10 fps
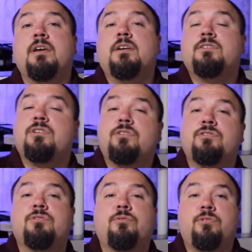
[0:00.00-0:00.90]
is
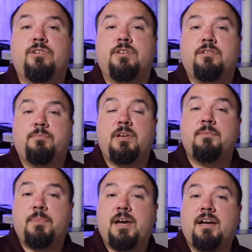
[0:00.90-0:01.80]
also going to
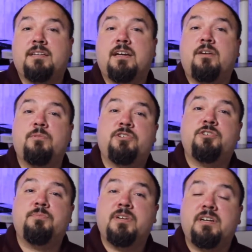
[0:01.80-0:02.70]
impact how much
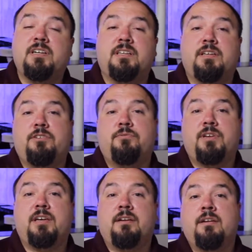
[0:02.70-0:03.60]
humidity that you
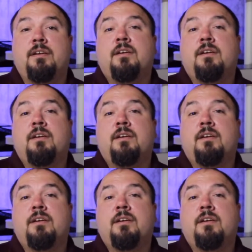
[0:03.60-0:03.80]
get